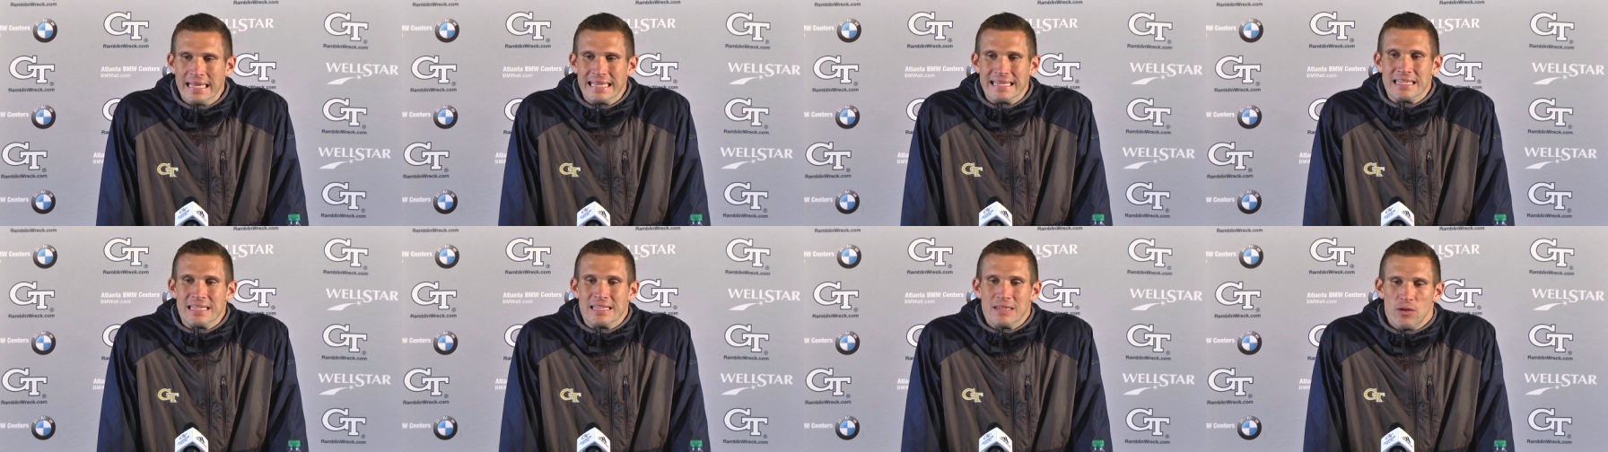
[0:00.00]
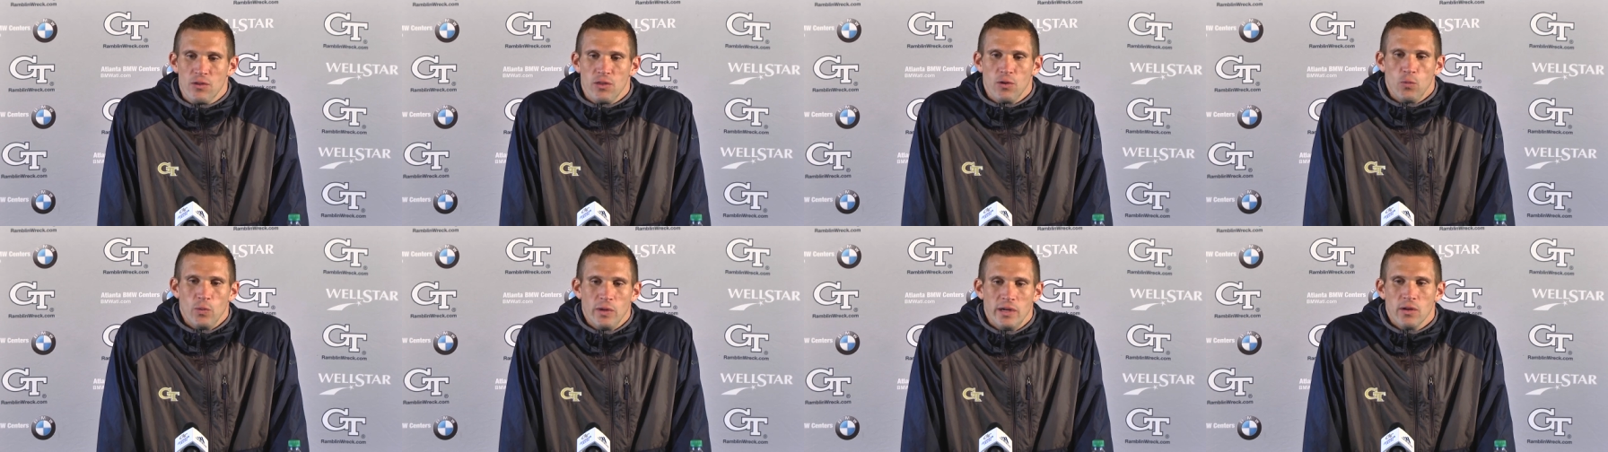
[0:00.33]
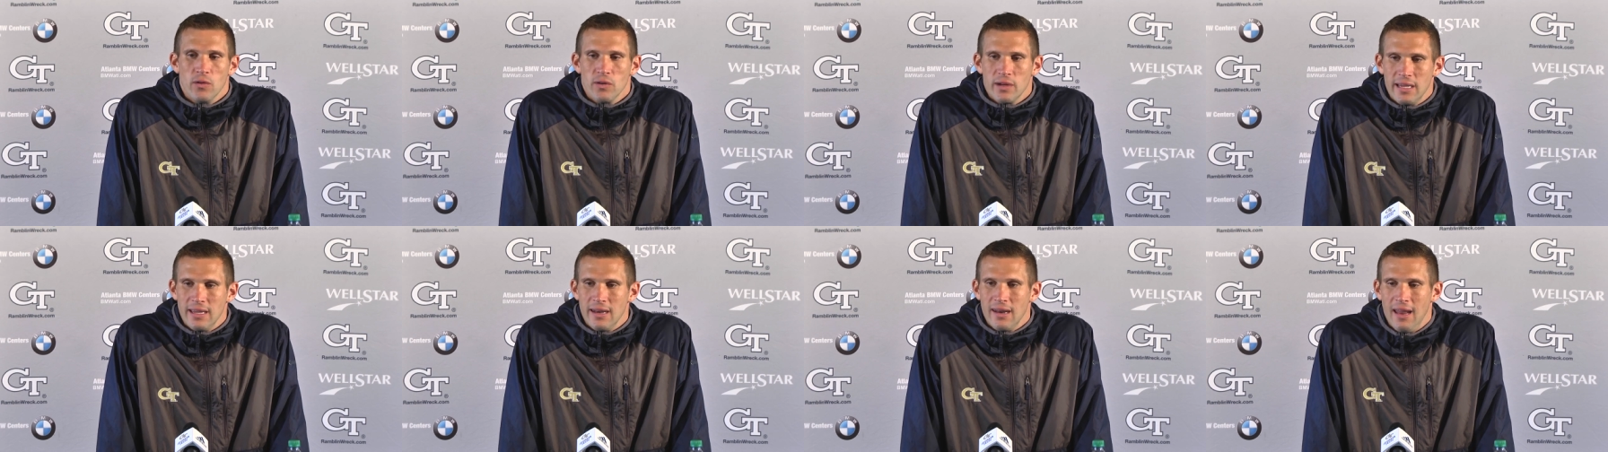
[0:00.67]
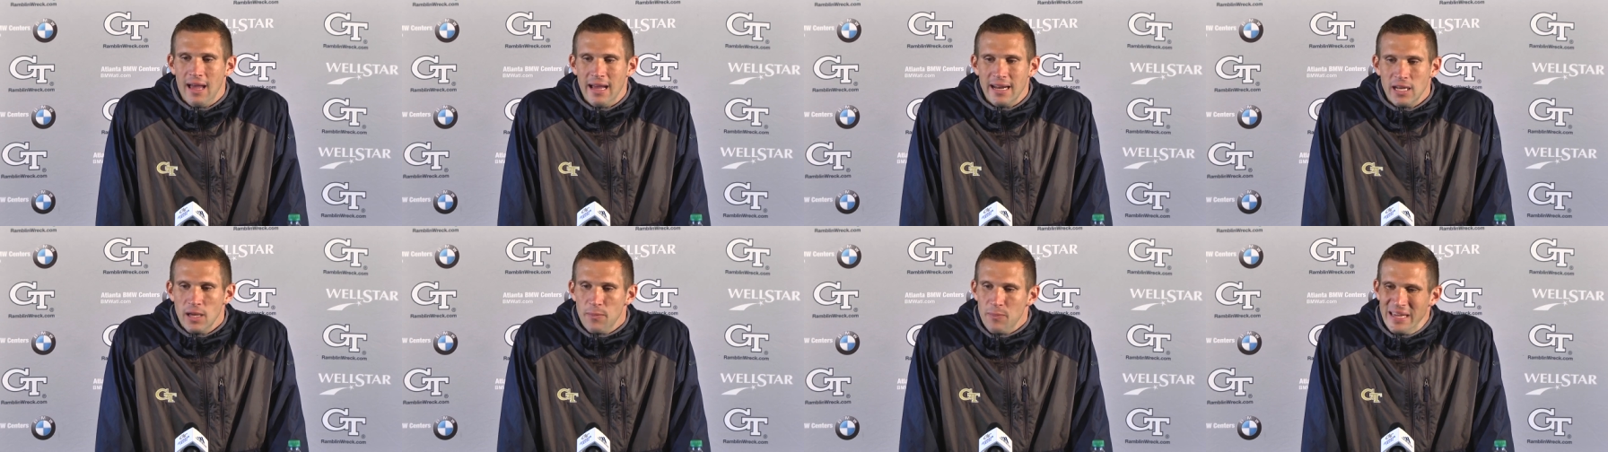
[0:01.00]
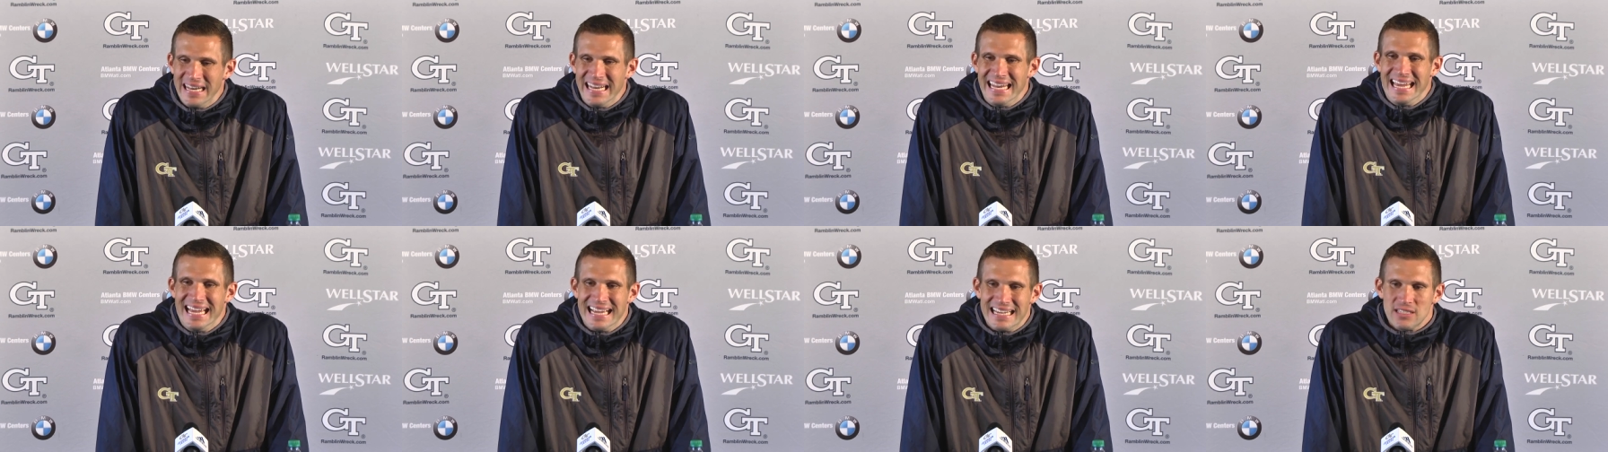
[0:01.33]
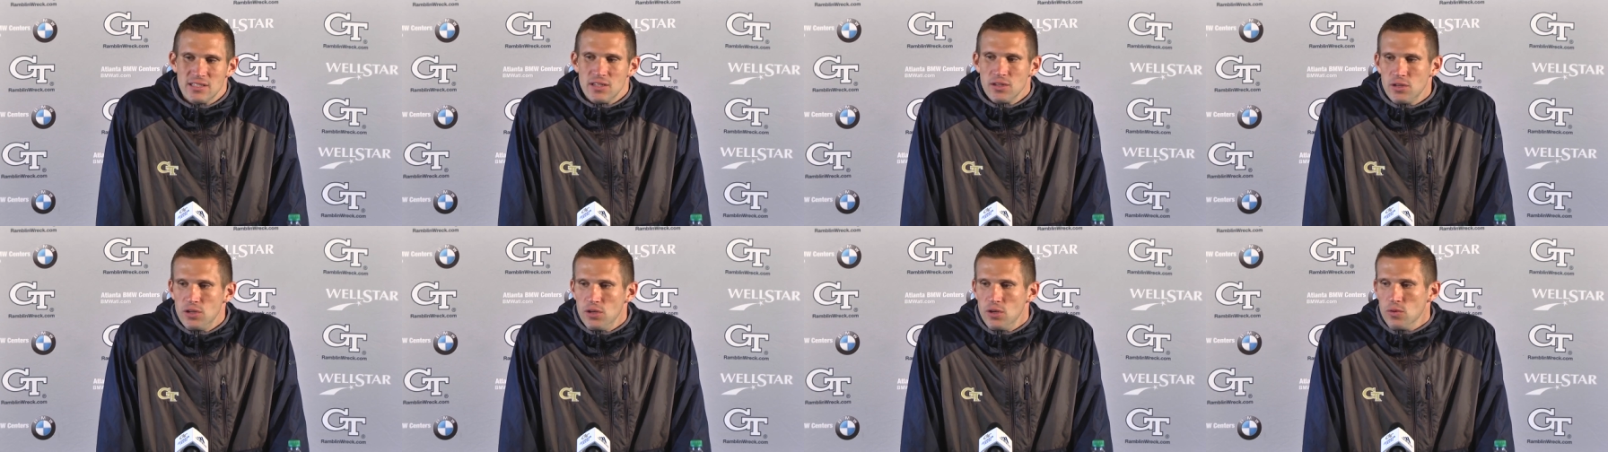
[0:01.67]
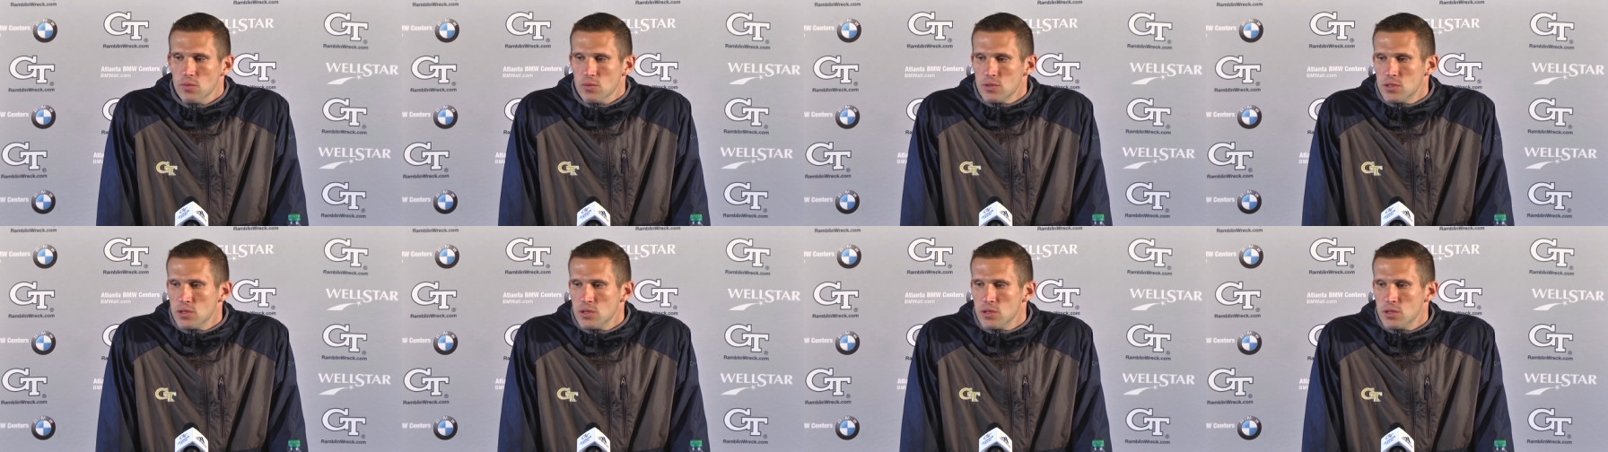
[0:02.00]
and so that we don't get lined up and execute.